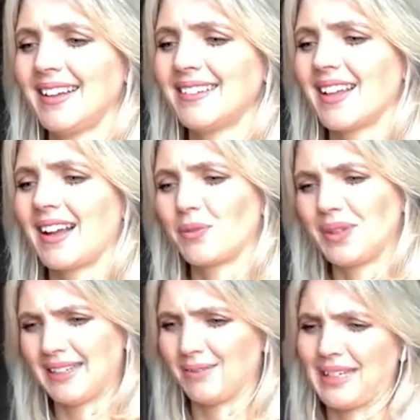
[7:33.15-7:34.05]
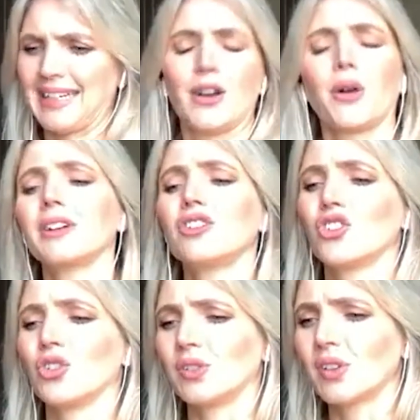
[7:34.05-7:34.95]
It's like we need
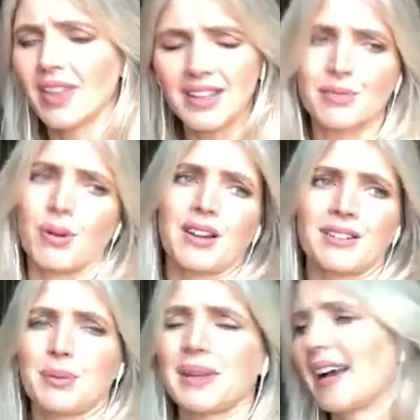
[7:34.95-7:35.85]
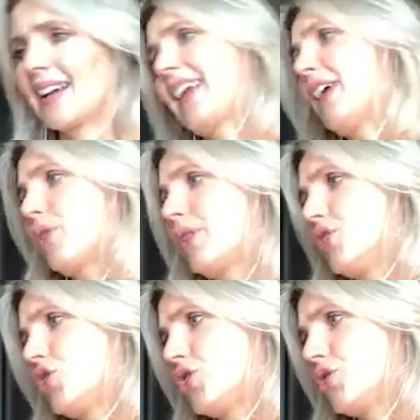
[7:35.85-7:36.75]
orange juice. Oh, that's right, because we can't get
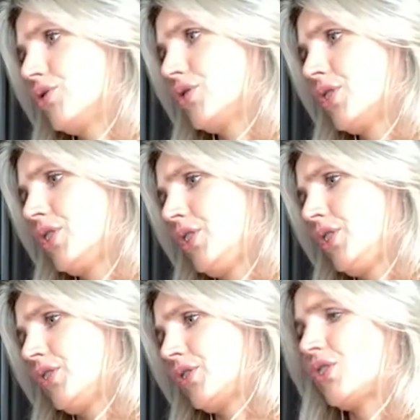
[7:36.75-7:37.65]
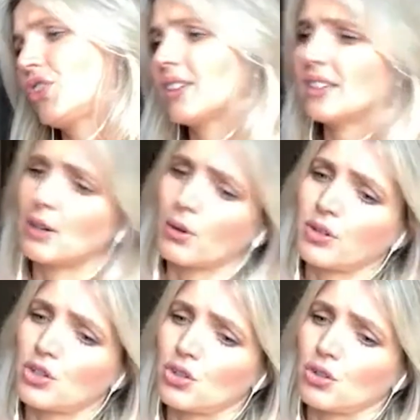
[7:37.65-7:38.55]
orange juice. So she has to get
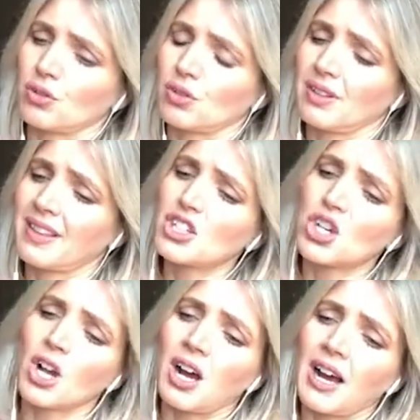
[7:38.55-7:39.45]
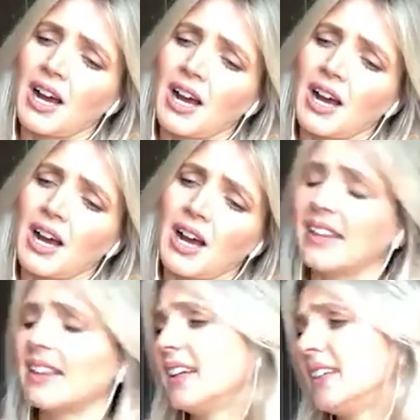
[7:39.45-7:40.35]
orange juice. And then chai.
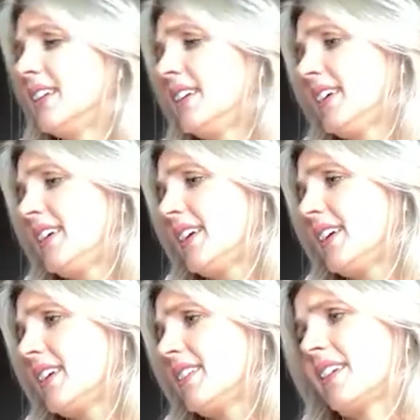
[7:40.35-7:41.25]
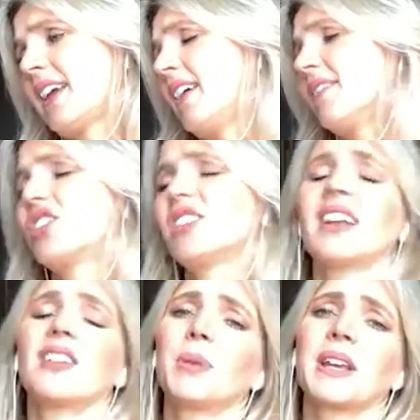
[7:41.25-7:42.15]
And then, yeah, she's
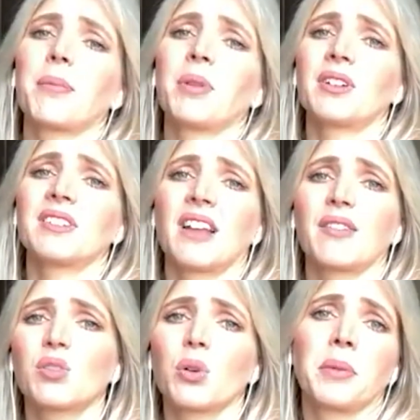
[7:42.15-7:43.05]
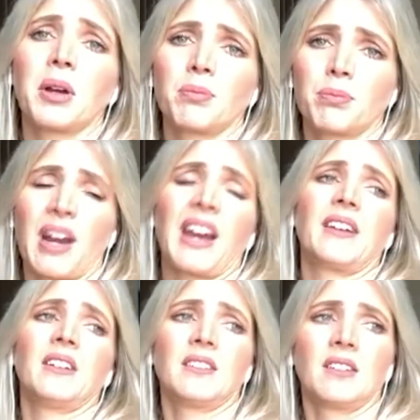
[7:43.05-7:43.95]
had to pick up a lot of stuff. Soy milk,
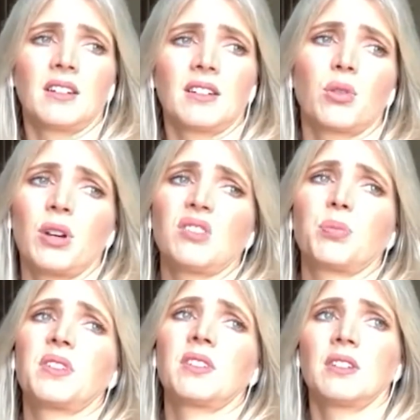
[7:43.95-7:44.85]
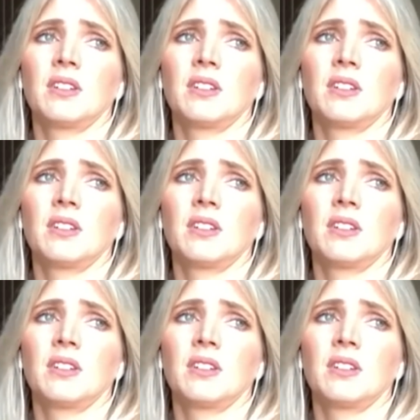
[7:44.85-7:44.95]
bread, crisps.